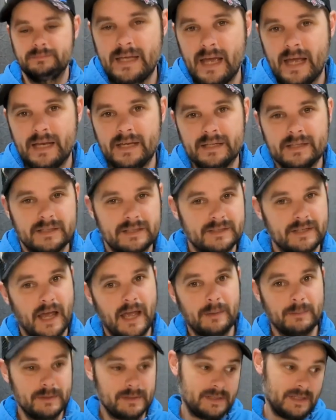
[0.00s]
Again,
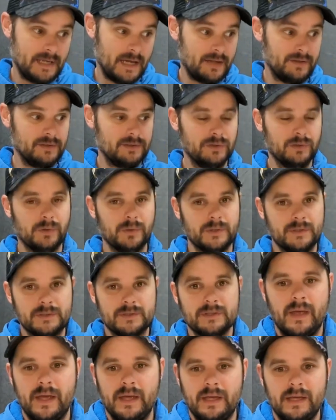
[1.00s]
same as the other
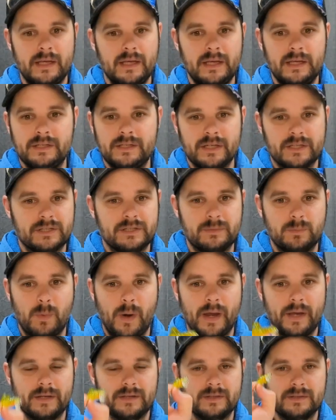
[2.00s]
lures. He just
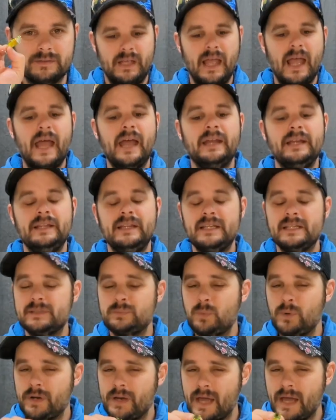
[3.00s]
went.
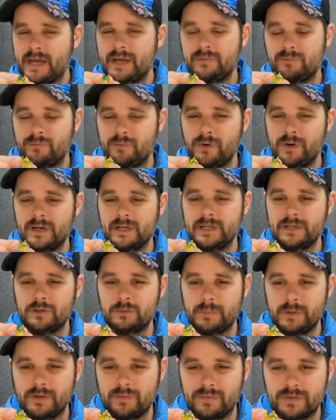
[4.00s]
This one had a very
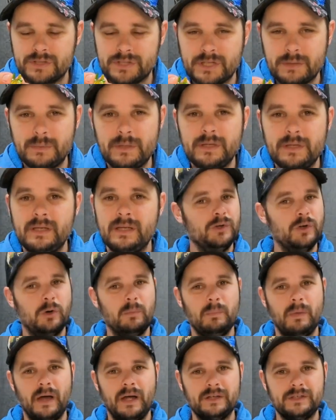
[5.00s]
little bit of a shimmy,
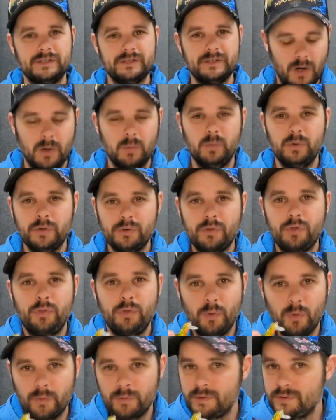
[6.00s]
not much. I would have
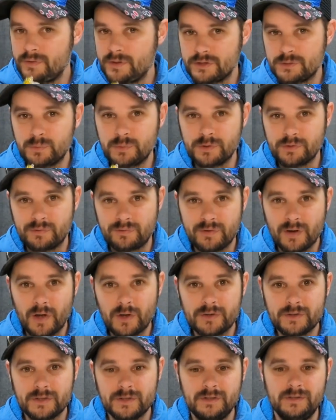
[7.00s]
thought that this would have
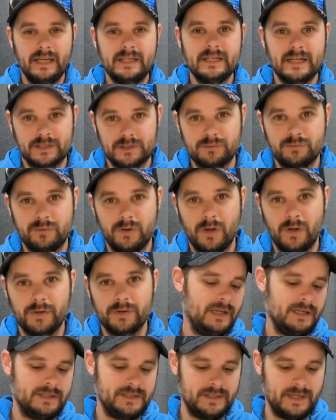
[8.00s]
floated. It doesn't float,
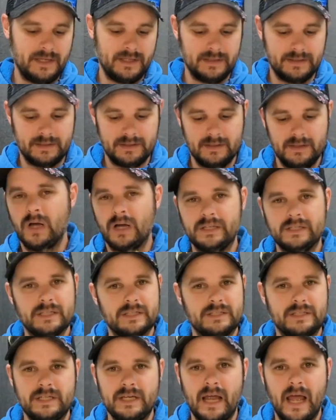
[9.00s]
it sinks. I
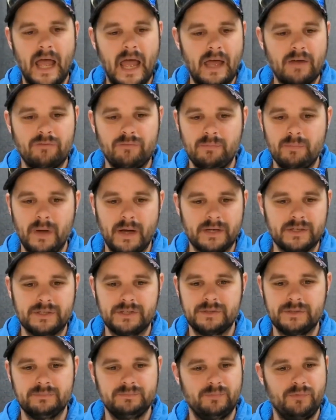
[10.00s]
just didn't have
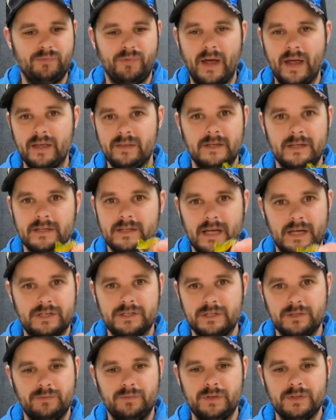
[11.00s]
much faith in
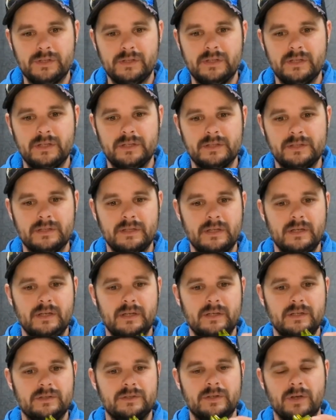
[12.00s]
catching a fish in this.
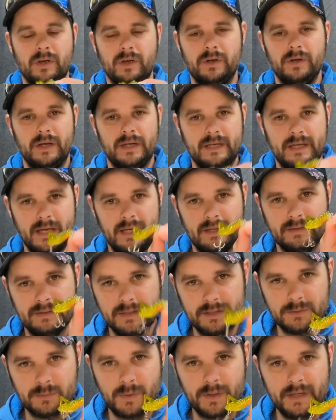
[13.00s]
So again,
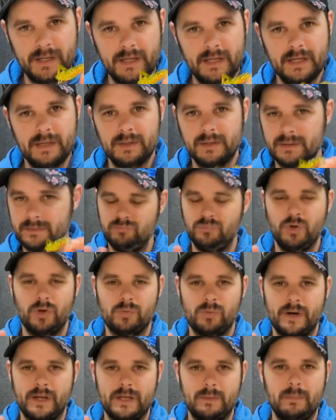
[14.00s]
this one here,
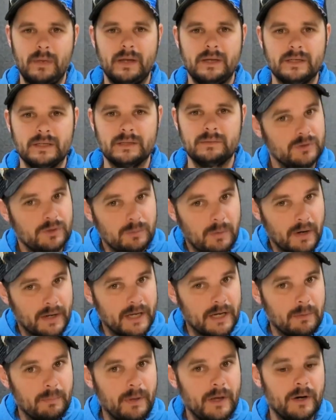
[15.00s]
not recommended. You might
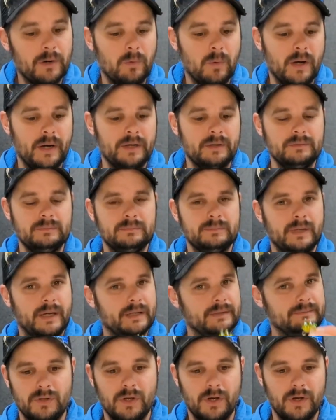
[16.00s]
get a better one,
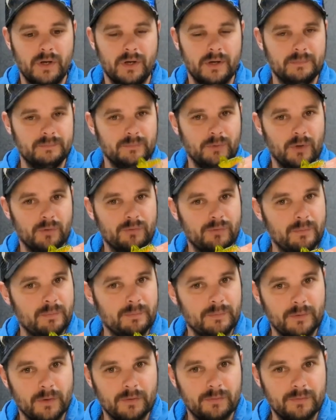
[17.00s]
but no, not
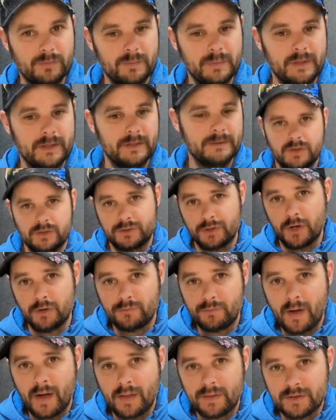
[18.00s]
for me.
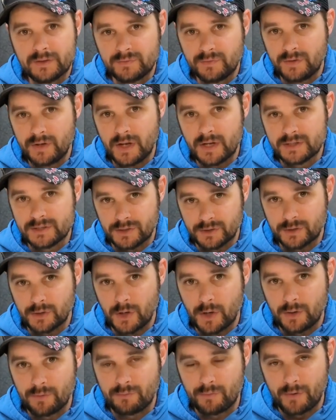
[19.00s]
So far this video is not
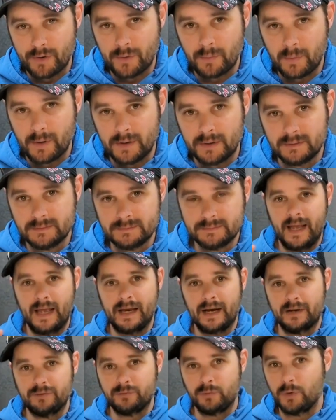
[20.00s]
going very well,
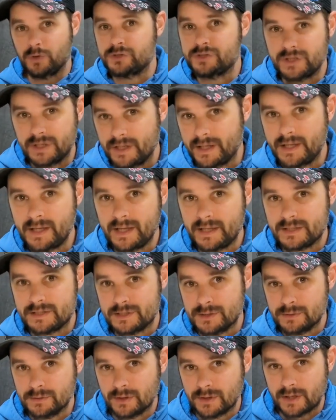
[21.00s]
and unfortunately, it's
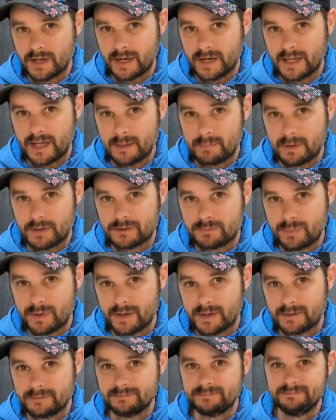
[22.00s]
still not gonna get much
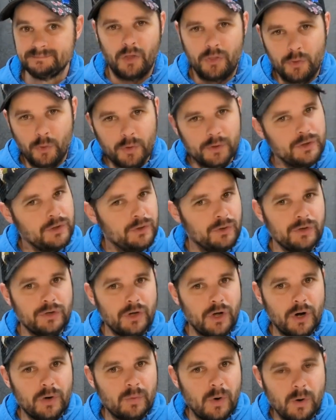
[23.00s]
better. I thought you couldn't
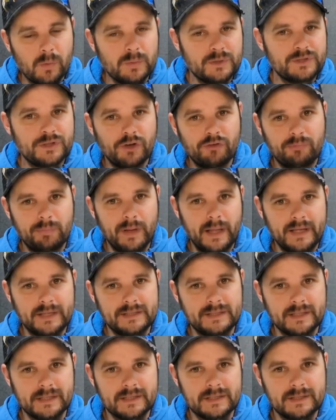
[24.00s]
go wrong with soft
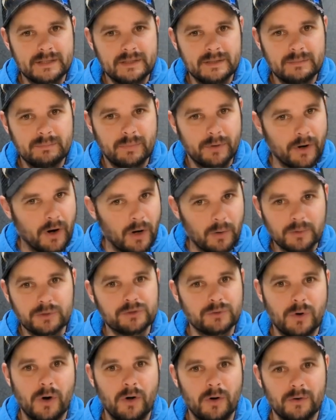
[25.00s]
plastics, but I
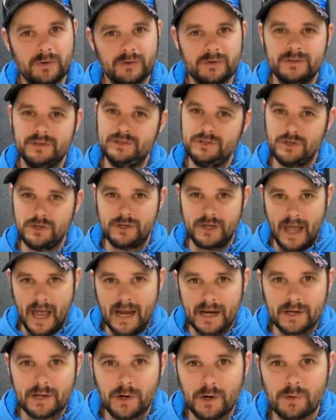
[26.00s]
was wrong. You
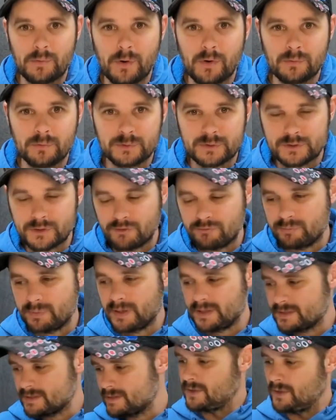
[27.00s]
can go wrong with soft plastics.